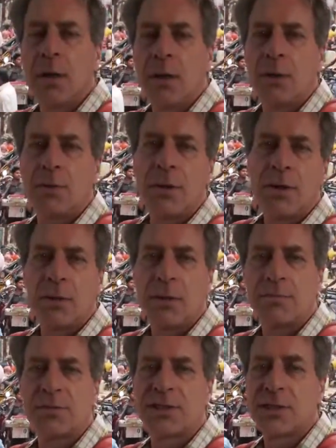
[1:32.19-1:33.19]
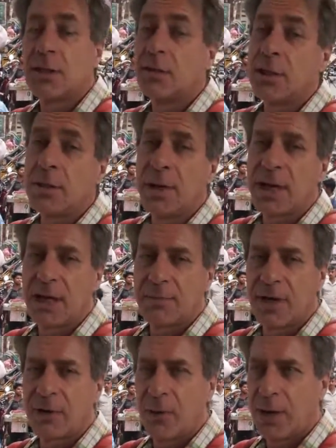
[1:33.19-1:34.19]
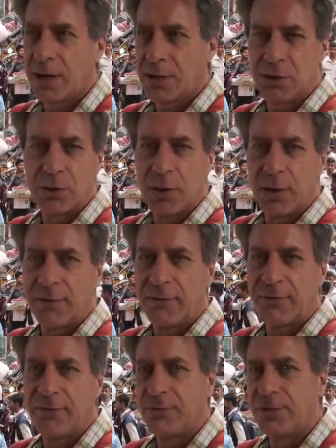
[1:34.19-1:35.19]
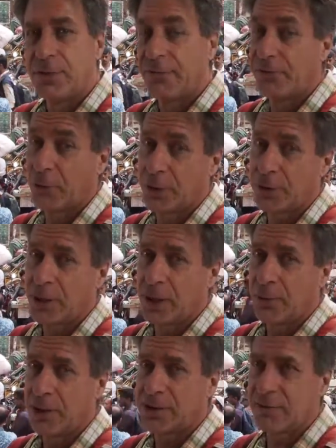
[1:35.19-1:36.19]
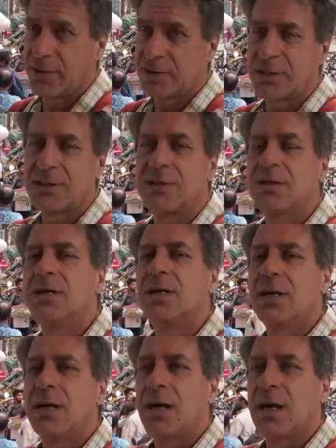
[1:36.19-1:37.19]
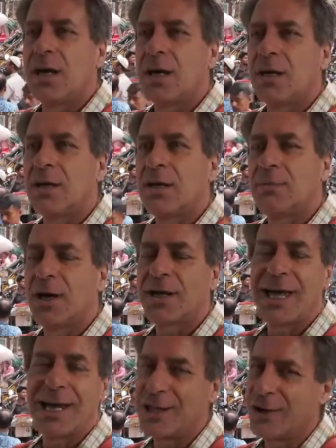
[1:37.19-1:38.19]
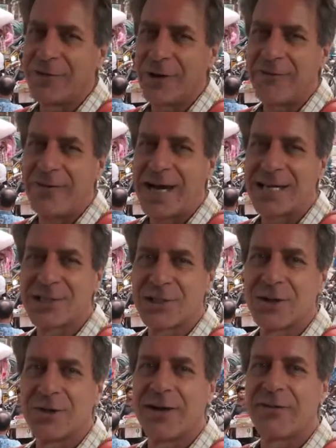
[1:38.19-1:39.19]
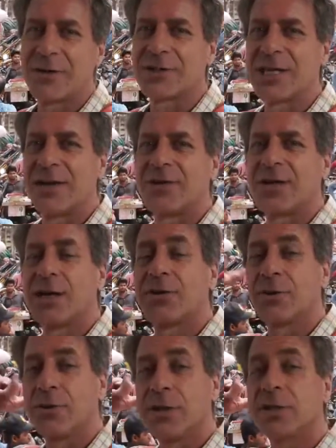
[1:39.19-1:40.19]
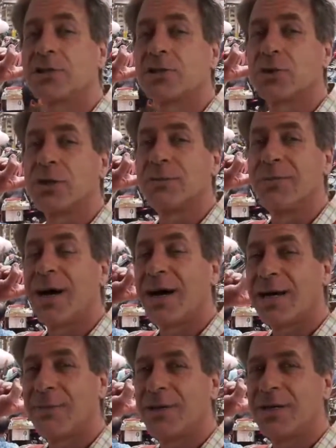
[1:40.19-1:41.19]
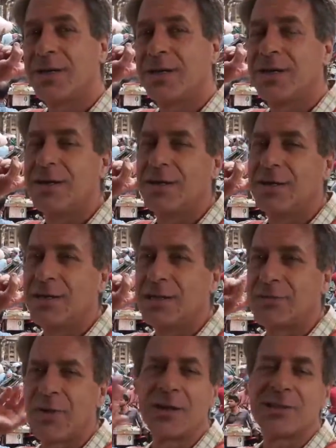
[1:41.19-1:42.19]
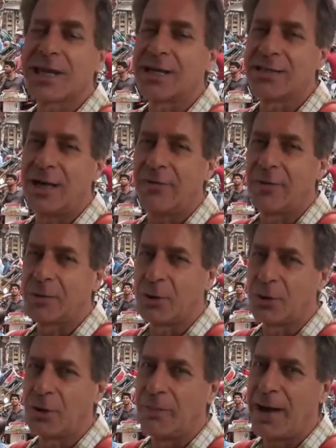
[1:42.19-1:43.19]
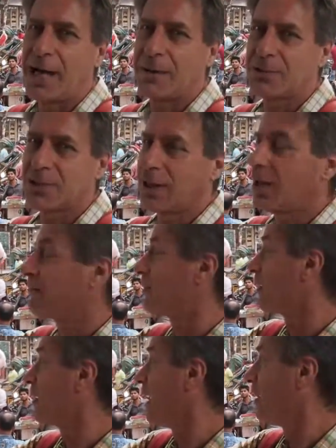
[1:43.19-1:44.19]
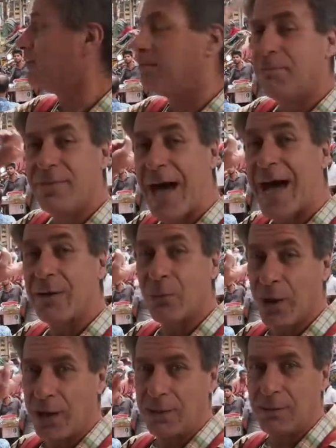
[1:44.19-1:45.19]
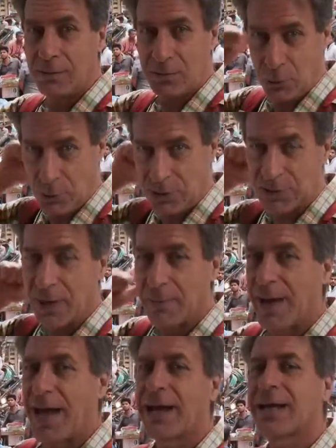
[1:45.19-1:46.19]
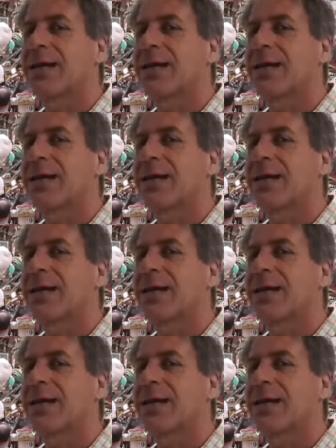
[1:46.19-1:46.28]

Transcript: Well, I'm slowly making my way to uh, the fort that I want to visit and I'm not getting there very fast though. I first have to get through this street behind me. As far as I can tell from Google Maps, I have to head that way towards my back.